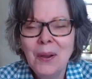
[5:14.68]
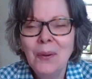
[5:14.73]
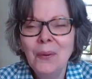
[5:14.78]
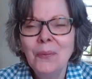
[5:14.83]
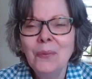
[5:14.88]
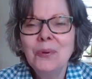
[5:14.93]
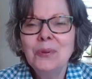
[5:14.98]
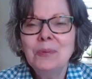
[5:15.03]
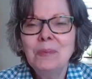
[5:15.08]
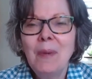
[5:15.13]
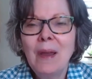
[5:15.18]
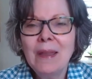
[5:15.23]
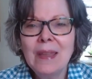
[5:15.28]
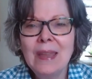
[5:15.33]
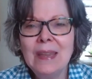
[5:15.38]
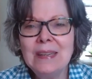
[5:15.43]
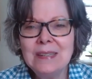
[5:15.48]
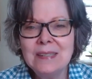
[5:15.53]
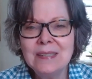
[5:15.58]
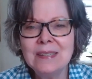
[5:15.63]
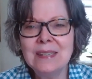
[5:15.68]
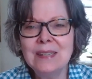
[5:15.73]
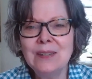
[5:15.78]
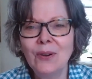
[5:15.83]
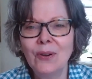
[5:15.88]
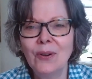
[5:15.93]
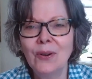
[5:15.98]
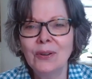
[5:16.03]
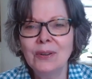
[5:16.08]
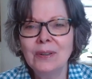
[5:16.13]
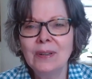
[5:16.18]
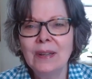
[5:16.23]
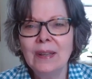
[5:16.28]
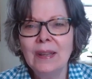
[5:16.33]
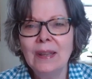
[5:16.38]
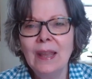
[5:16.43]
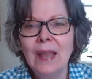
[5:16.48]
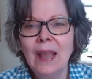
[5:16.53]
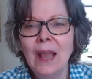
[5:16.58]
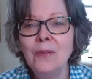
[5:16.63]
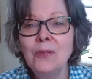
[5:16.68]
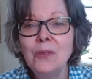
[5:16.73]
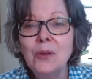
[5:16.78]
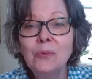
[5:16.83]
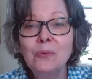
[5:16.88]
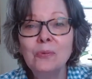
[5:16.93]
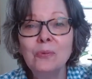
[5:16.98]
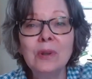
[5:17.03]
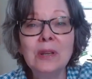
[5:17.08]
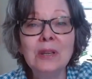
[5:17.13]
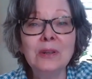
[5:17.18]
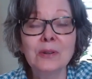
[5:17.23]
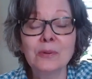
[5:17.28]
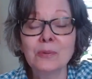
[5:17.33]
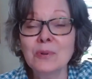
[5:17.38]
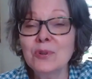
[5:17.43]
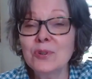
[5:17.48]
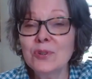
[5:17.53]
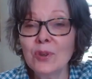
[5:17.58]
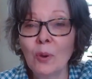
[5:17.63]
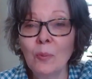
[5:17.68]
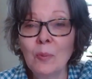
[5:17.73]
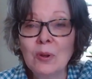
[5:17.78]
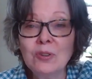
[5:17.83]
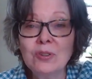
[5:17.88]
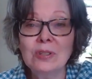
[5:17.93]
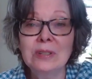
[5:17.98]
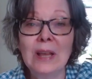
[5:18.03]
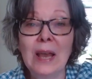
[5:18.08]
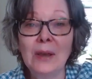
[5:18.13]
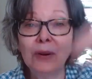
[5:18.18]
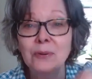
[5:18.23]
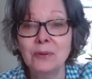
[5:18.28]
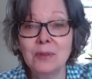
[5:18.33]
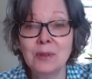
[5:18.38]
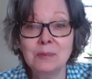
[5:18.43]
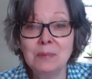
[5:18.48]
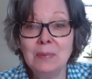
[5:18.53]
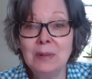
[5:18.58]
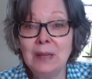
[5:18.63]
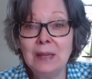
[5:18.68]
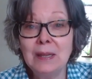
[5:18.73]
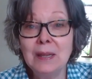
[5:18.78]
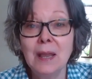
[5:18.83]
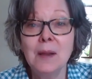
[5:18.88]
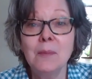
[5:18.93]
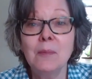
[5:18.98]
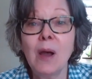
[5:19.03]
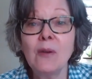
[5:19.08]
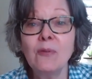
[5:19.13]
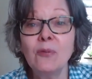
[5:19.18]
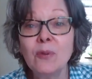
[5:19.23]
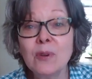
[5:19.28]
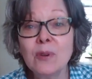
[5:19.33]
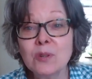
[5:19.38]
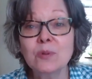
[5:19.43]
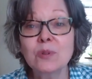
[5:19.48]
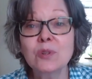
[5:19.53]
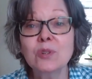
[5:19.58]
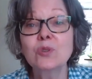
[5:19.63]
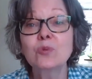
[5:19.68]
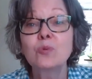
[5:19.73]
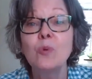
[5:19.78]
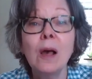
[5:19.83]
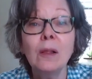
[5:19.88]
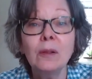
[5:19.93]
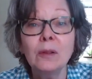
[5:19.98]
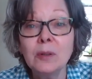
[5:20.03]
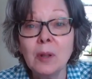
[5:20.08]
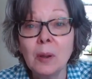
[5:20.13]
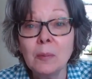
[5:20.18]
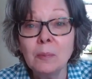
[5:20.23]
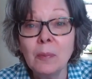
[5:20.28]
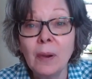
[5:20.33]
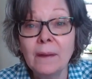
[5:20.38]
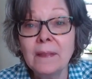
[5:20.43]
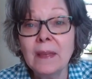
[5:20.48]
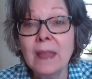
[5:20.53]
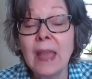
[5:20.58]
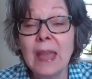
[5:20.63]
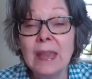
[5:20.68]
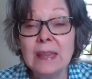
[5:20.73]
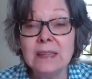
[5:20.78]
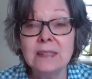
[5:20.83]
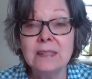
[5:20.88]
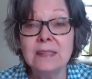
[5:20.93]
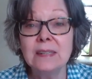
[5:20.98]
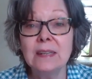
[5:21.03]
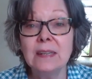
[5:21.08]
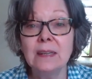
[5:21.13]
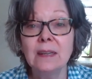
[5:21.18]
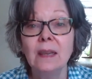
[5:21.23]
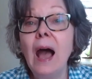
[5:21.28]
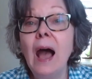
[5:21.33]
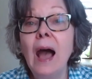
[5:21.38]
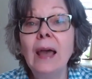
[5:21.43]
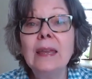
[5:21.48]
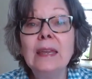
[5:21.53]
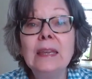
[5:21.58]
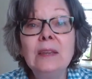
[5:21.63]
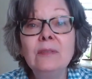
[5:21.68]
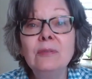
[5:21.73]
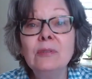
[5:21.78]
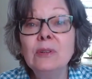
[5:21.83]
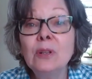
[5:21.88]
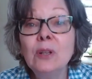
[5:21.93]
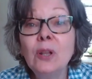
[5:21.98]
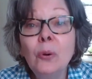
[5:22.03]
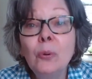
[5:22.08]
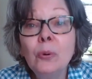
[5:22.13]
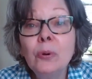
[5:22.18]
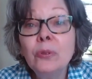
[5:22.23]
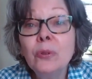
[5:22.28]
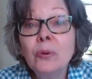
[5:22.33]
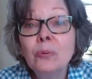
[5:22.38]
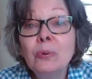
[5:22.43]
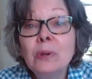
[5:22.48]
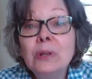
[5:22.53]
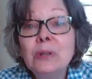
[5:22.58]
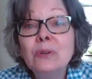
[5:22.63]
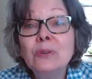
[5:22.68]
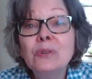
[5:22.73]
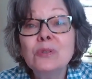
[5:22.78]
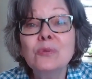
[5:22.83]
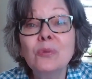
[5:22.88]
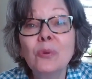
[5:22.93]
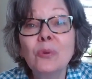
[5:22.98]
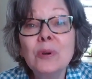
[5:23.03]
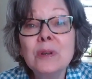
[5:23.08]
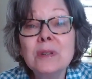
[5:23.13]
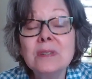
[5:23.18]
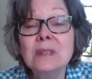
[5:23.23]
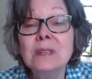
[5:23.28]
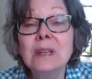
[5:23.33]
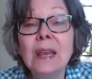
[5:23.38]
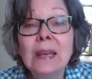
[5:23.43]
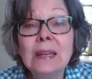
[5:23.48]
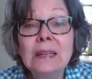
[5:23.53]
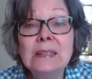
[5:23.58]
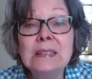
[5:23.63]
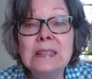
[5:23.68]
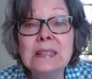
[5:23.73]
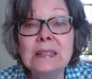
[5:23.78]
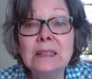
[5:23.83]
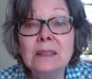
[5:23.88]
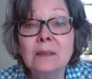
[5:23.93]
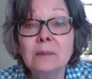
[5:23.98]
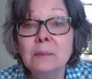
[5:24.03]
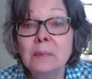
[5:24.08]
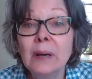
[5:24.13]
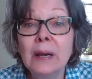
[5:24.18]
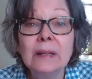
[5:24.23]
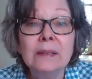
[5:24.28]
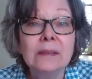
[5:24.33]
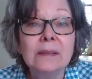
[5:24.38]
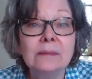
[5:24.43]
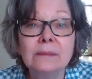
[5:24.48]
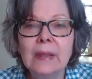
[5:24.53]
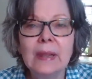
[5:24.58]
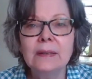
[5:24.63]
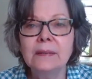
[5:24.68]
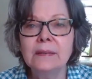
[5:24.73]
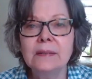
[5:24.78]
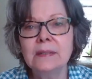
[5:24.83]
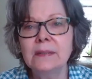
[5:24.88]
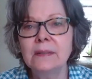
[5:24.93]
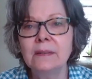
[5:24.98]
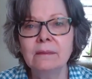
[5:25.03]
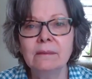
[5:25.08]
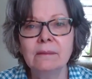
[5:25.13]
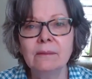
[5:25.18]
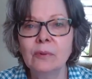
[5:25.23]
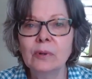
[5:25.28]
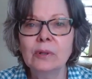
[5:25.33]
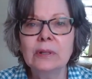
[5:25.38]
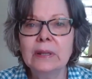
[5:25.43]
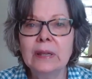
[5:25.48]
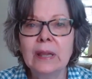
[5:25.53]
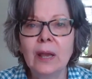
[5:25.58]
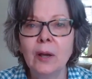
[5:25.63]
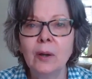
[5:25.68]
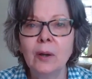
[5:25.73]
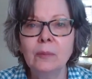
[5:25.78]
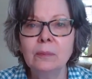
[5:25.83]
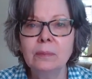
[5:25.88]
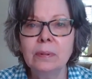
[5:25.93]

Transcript: with my AC on, and the reader was so much louder than me. My voice was swallowed up by the AC. I even lowered the reader's voice in editing, but it didn't really help.